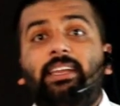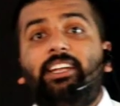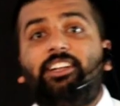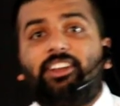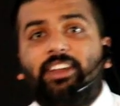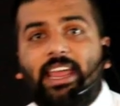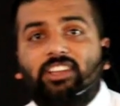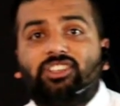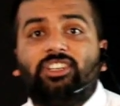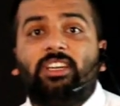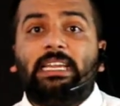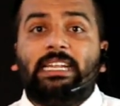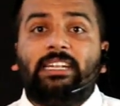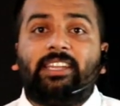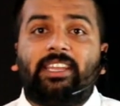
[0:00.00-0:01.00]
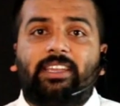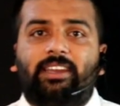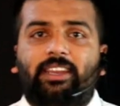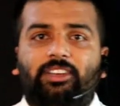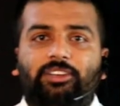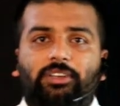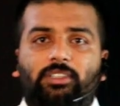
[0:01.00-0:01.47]
international
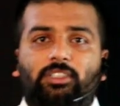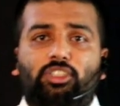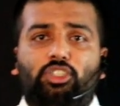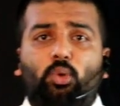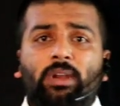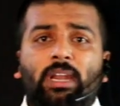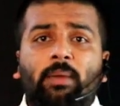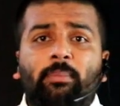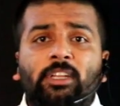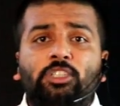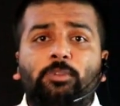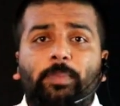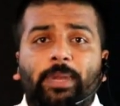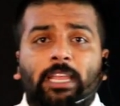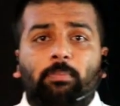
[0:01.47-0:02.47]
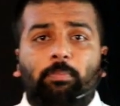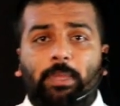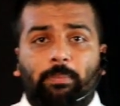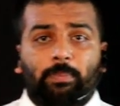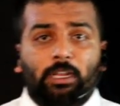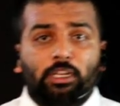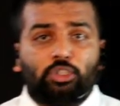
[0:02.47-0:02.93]
integrations. Tournaments bring
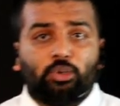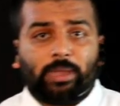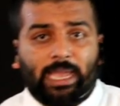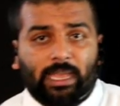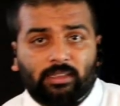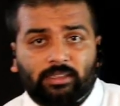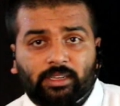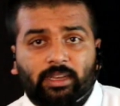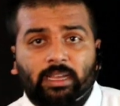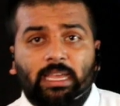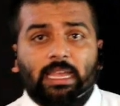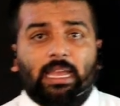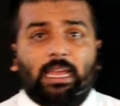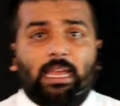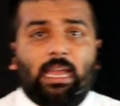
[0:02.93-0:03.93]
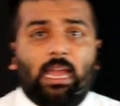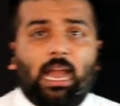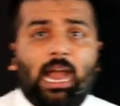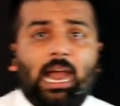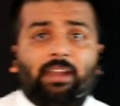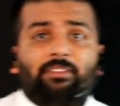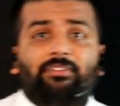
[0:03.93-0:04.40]
people together,
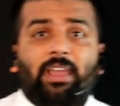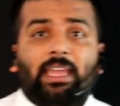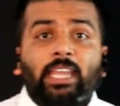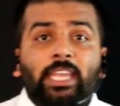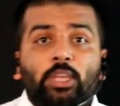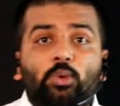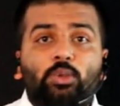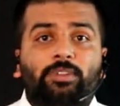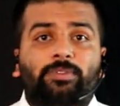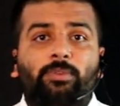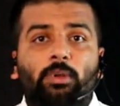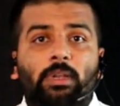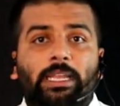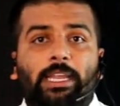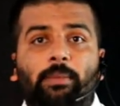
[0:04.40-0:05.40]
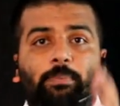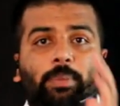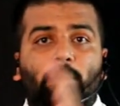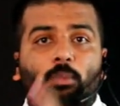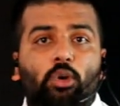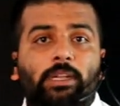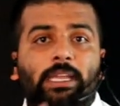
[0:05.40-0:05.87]
are very useful in
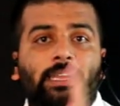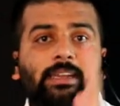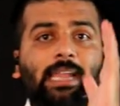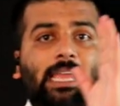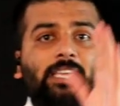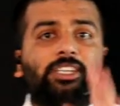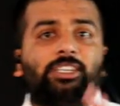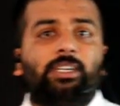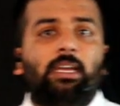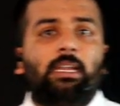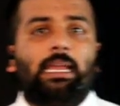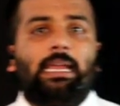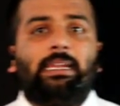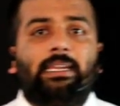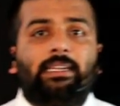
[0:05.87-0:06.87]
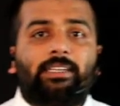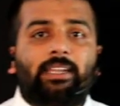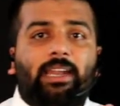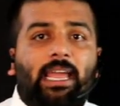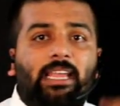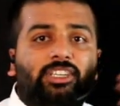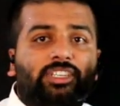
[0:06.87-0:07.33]
promoting national and
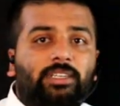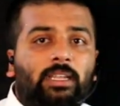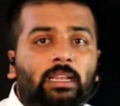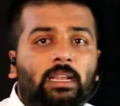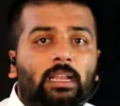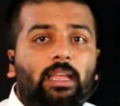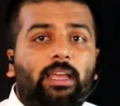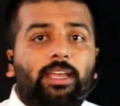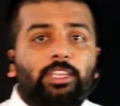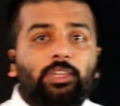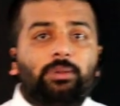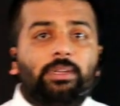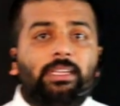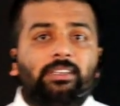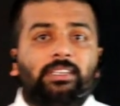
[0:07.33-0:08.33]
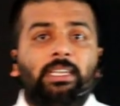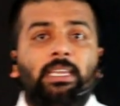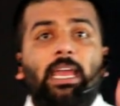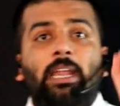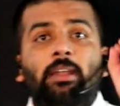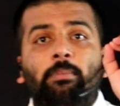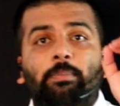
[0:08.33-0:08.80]
international unity
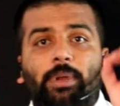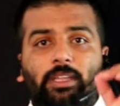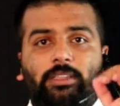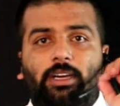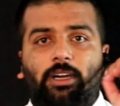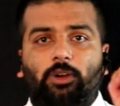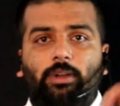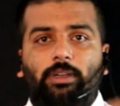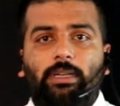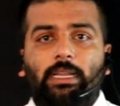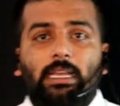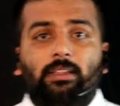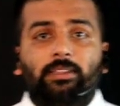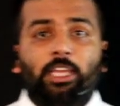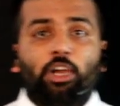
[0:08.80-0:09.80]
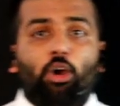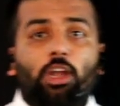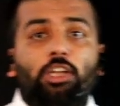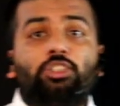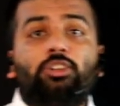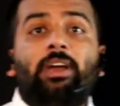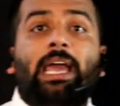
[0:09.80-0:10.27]
and brotherhood. They
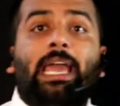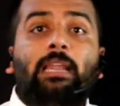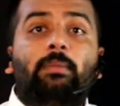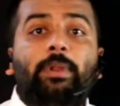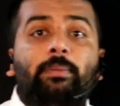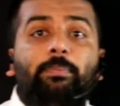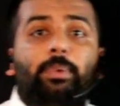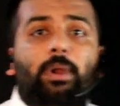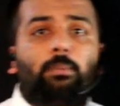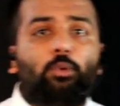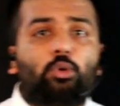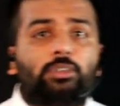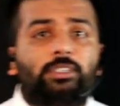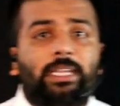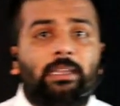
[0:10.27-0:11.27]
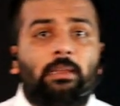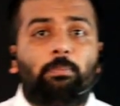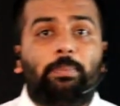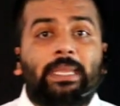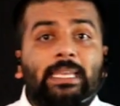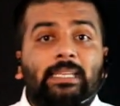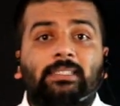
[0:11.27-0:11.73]
also help in promoting
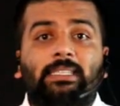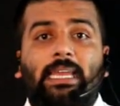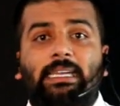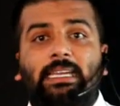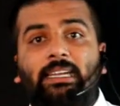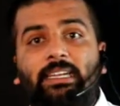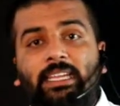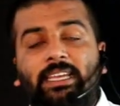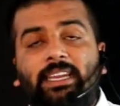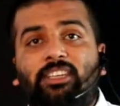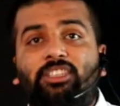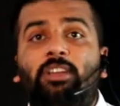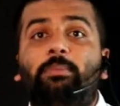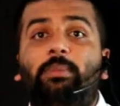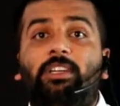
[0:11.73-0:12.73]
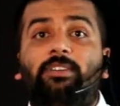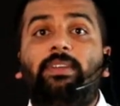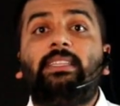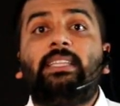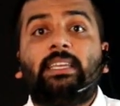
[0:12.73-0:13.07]
peace and integration between the